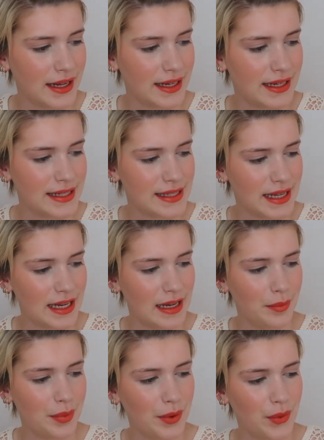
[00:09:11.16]
that this
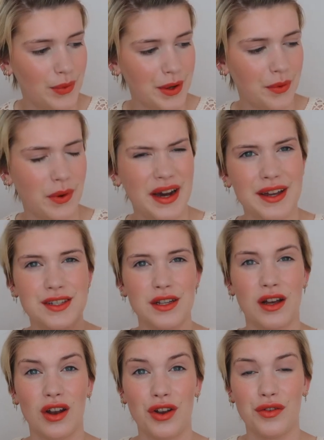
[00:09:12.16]
lip requires
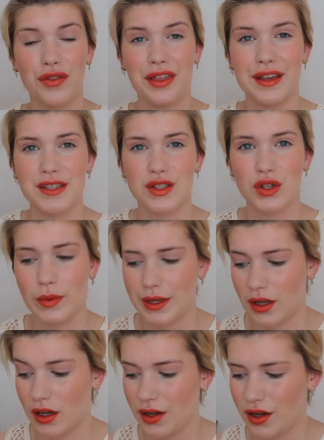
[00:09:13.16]
a lot of things
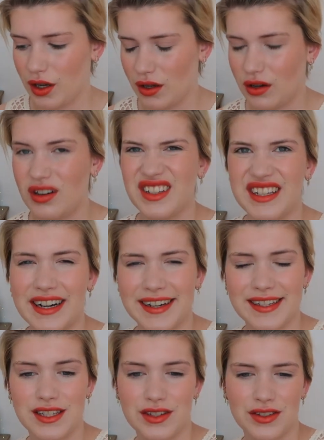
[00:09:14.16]
going on the
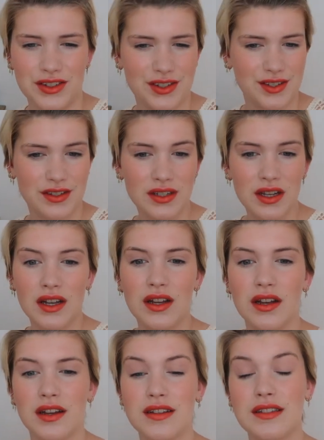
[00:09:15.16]
eyes. Just
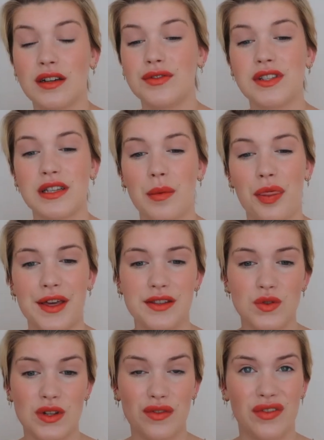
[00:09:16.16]
a soft something
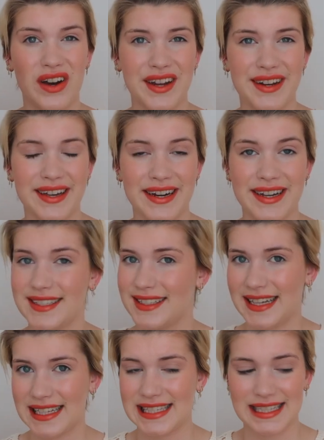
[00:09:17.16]
to define the eyes
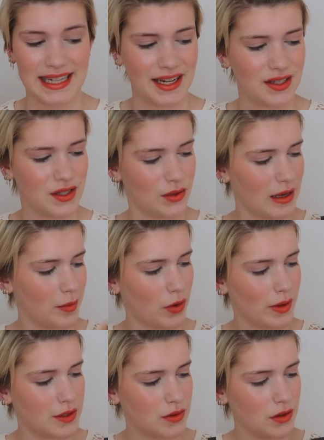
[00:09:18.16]
and that's it. So I'm
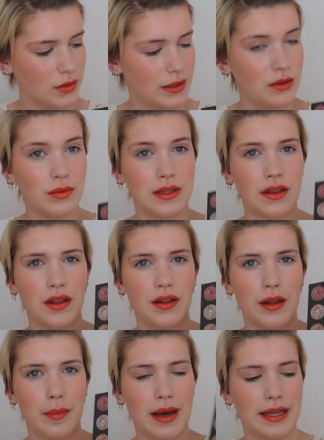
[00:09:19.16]
going to go in with
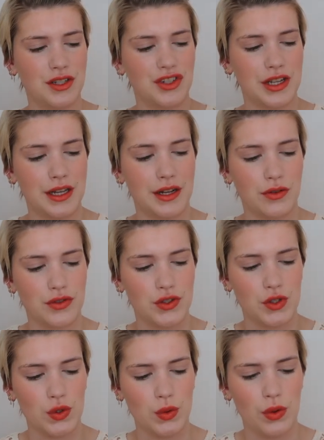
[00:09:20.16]
the matte shade of
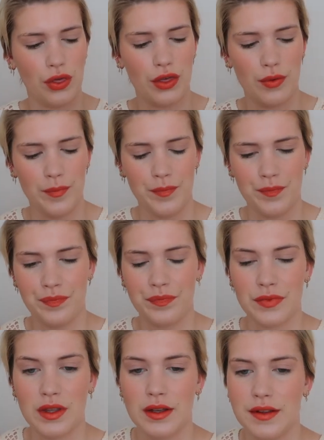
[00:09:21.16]
Soup,
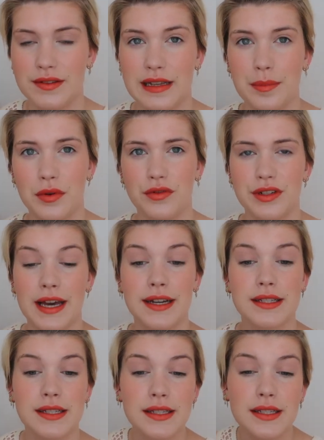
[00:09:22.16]
top of the
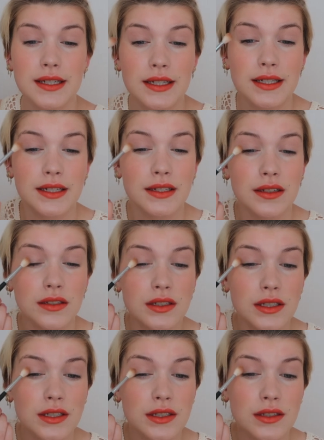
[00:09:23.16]
axis and
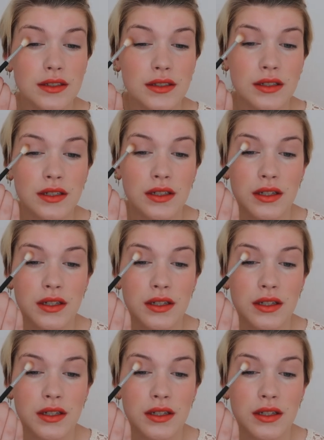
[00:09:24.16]
just